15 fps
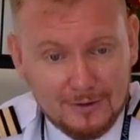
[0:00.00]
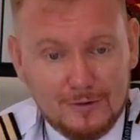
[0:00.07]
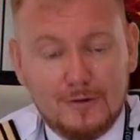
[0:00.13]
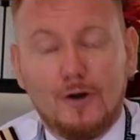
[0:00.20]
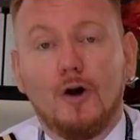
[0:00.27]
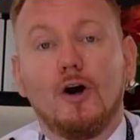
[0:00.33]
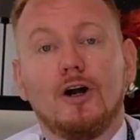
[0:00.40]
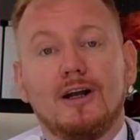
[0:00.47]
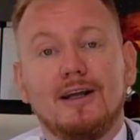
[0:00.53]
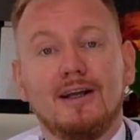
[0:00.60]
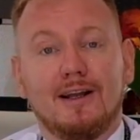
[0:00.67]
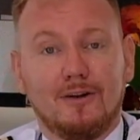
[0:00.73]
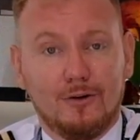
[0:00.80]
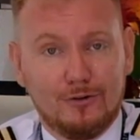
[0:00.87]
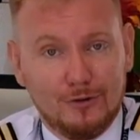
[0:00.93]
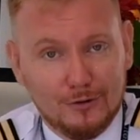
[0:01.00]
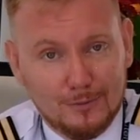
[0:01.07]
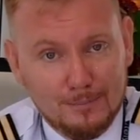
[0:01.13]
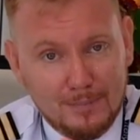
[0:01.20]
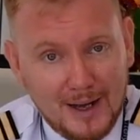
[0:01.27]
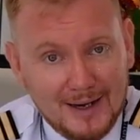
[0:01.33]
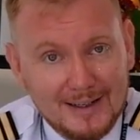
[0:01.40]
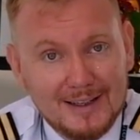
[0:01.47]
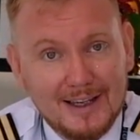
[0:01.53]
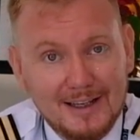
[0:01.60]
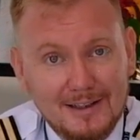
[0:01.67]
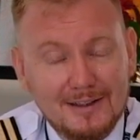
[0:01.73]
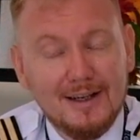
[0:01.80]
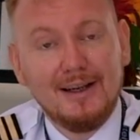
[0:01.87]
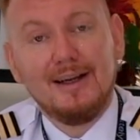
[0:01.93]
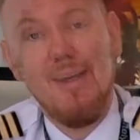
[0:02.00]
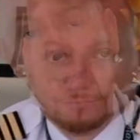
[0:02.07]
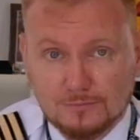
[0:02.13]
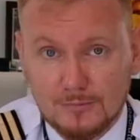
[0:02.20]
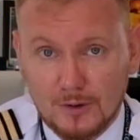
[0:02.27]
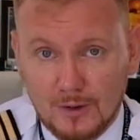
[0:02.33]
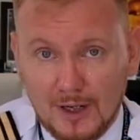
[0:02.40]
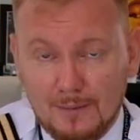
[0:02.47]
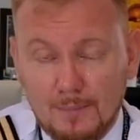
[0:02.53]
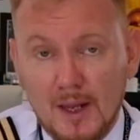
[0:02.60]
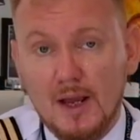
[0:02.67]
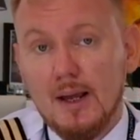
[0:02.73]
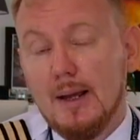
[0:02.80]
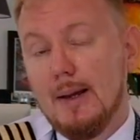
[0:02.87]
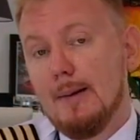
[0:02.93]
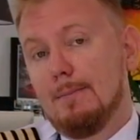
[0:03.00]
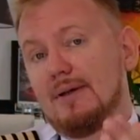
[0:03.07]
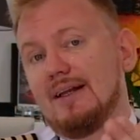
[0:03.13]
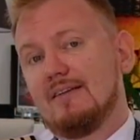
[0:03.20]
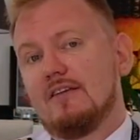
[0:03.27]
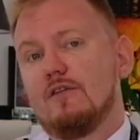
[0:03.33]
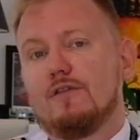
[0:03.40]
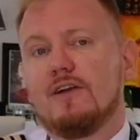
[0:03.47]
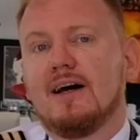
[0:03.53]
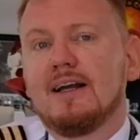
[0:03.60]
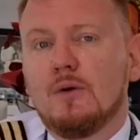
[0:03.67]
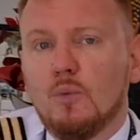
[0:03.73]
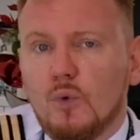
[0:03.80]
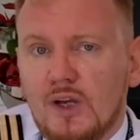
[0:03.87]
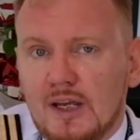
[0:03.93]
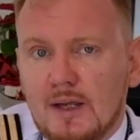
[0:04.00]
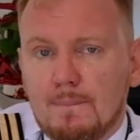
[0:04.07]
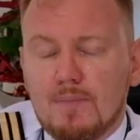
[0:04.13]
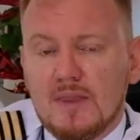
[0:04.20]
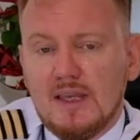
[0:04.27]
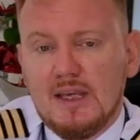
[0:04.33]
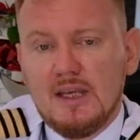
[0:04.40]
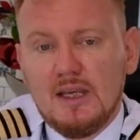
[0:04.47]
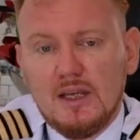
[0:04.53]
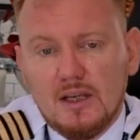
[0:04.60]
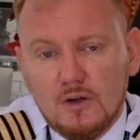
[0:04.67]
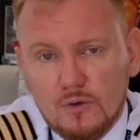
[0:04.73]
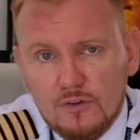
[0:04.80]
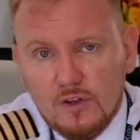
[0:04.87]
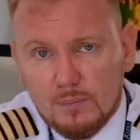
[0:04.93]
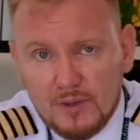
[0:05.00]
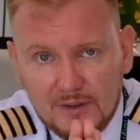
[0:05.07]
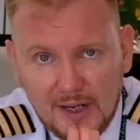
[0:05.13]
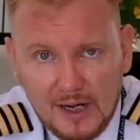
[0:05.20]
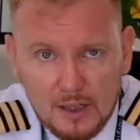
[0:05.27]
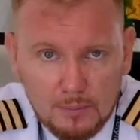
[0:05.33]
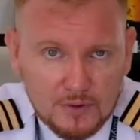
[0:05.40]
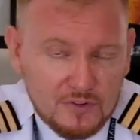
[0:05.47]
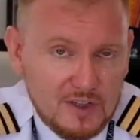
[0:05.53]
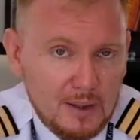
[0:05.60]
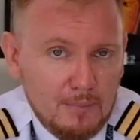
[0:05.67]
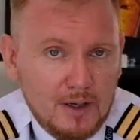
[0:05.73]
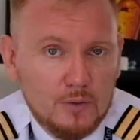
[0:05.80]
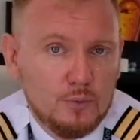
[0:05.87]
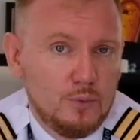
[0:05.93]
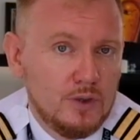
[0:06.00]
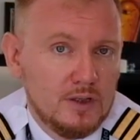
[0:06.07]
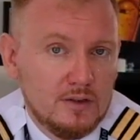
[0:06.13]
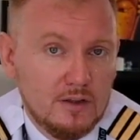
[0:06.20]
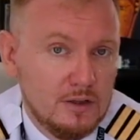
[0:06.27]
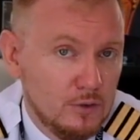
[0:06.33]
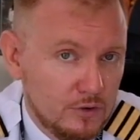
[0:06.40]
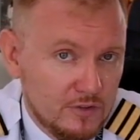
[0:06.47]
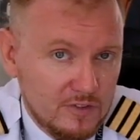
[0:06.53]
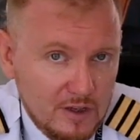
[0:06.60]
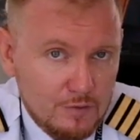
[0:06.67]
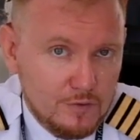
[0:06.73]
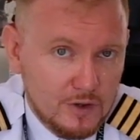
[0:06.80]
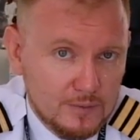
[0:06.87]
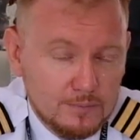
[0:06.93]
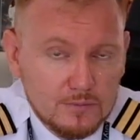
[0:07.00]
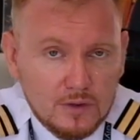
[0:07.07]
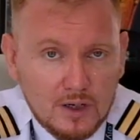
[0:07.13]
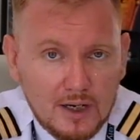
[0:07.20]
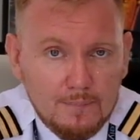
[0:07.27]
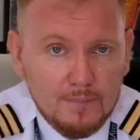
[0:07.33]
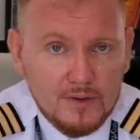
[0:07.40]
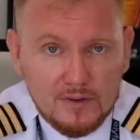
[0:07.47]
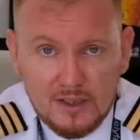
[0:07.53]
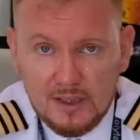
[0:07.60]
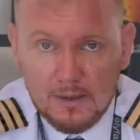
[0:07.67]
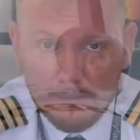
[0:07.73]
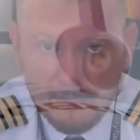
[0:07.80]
turning and not just banking, right? But that's the flying wing. The concept that Airbus came out with looks different, right? The